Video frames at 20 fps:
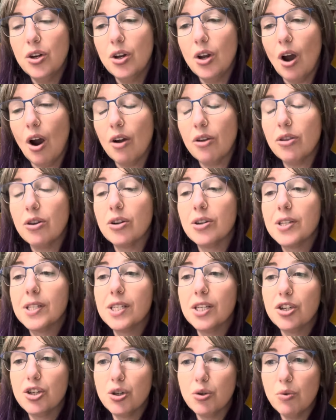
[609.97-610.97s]
are there
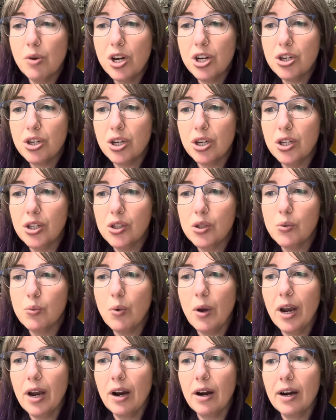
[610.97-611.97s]
situations
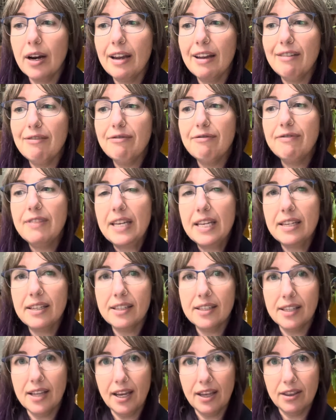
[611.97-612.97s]
where it
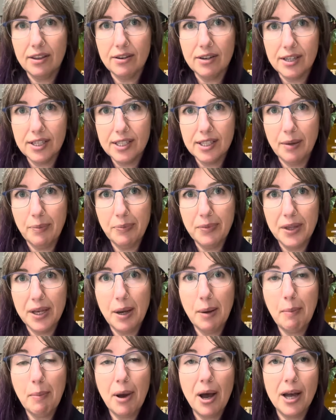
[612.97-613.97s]
feels like there is
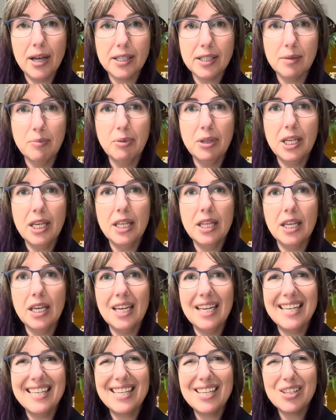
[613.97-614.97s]
something possibly
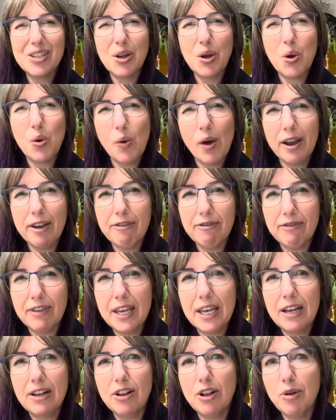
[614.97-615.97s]
that doesn't quite
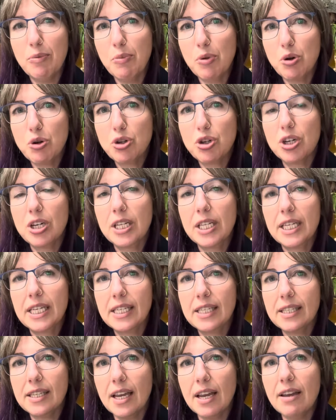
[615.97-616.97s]
feel emotionally
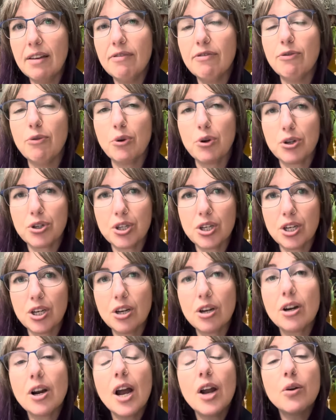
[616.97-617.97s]
safe or
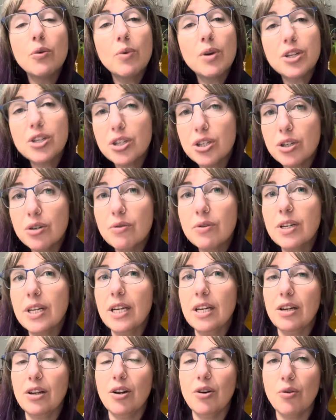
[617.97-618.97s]
secure? And what do you
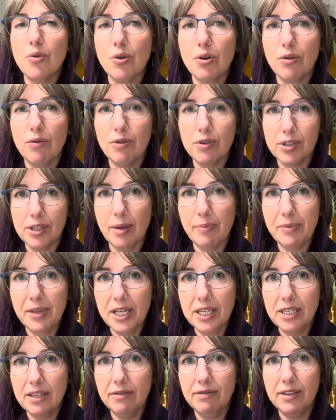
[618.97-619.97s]
need in order for
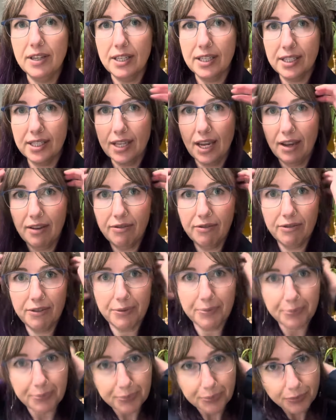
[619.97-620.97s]
something to feel safe
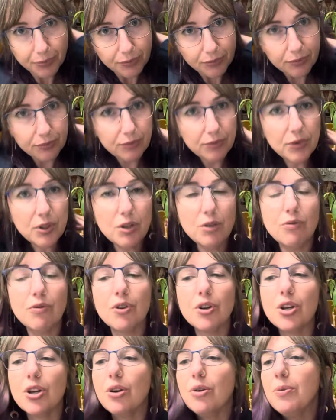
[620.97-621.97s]

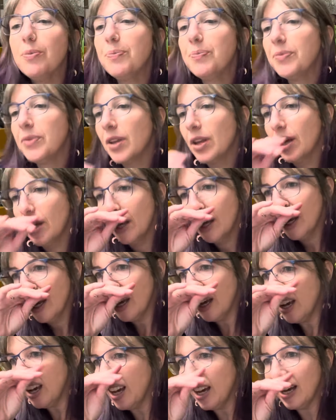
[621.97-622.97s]
for you?
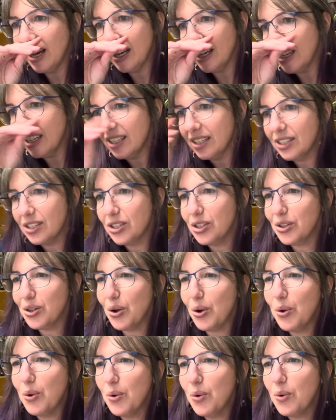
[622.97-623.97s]

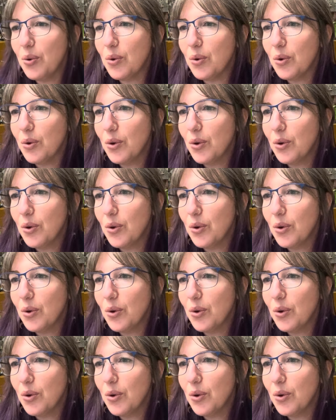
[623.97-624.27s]
So